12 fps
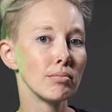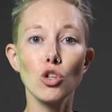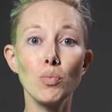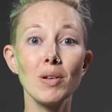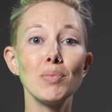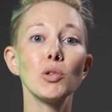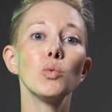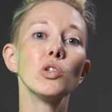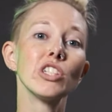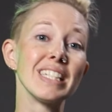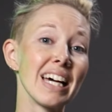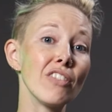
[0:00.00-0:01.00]
2 people
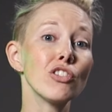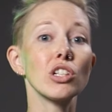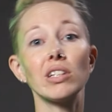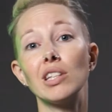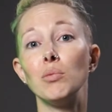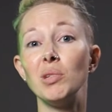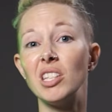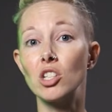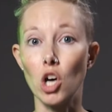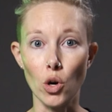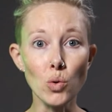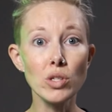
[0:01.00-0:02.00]
will definitely be
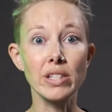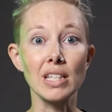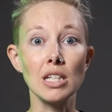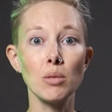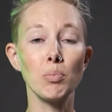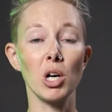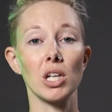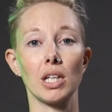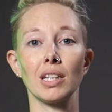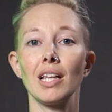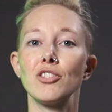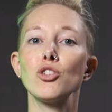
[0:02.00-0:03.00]
cozy, but
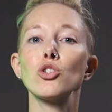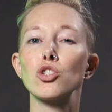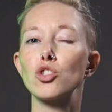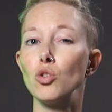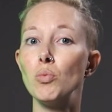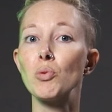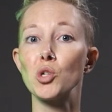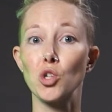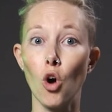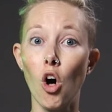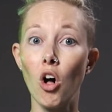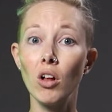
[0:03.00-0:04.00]
unless you're super
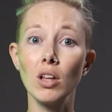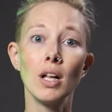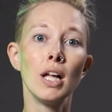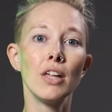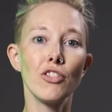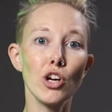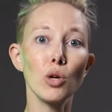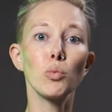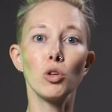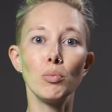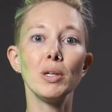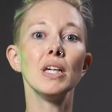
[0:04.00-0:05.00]
tall, there
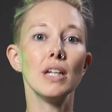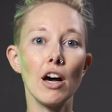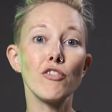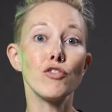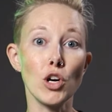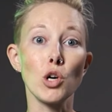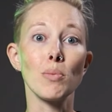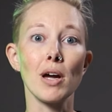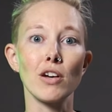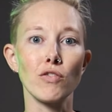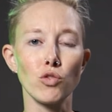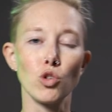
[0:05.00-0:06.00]
will be a fair
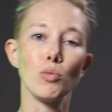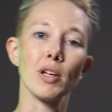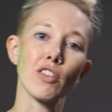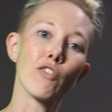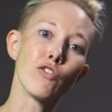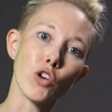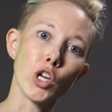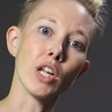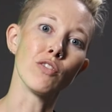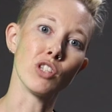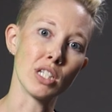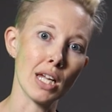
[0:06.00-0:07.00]
amount of room at the foot
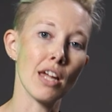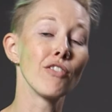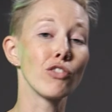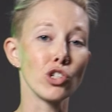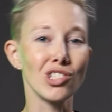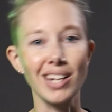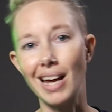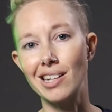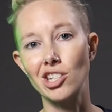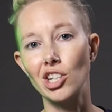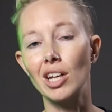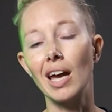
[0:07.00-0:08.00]
of the tent for
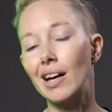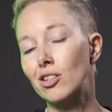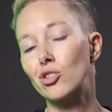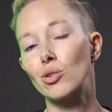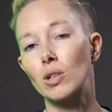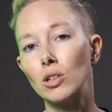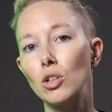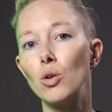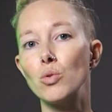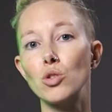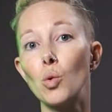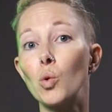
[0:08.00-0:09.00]
stashing extra
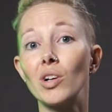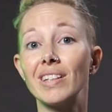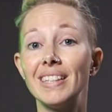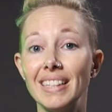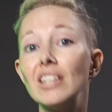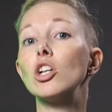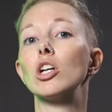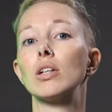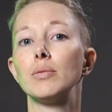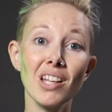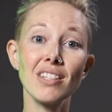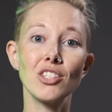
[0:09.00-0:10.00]
clothes or gear.
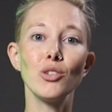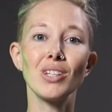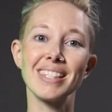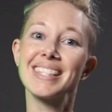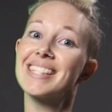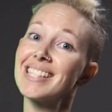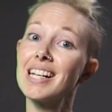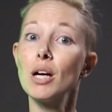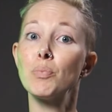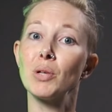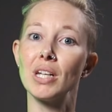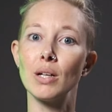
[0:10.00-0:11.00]
Plus, you can sit
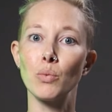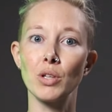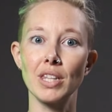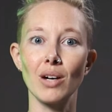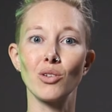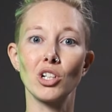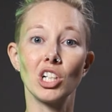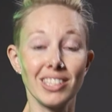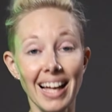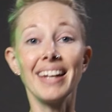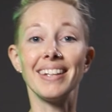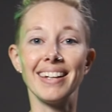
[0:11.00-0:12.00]
up in it without
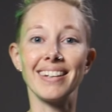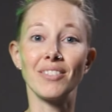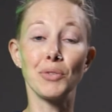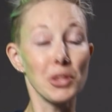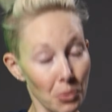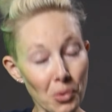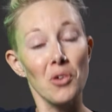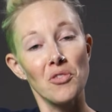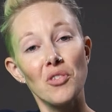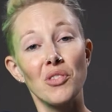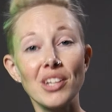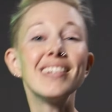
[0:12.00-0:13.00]
colliding with the
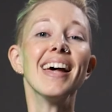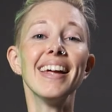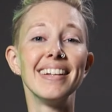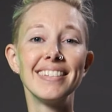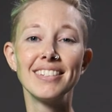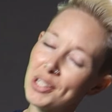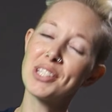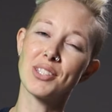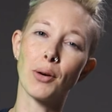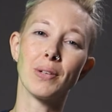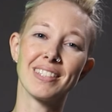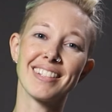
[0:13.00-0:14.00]
roof of the tent, which
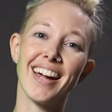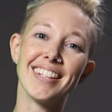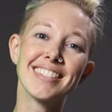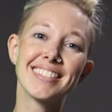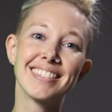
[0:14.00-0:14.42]
is always nice.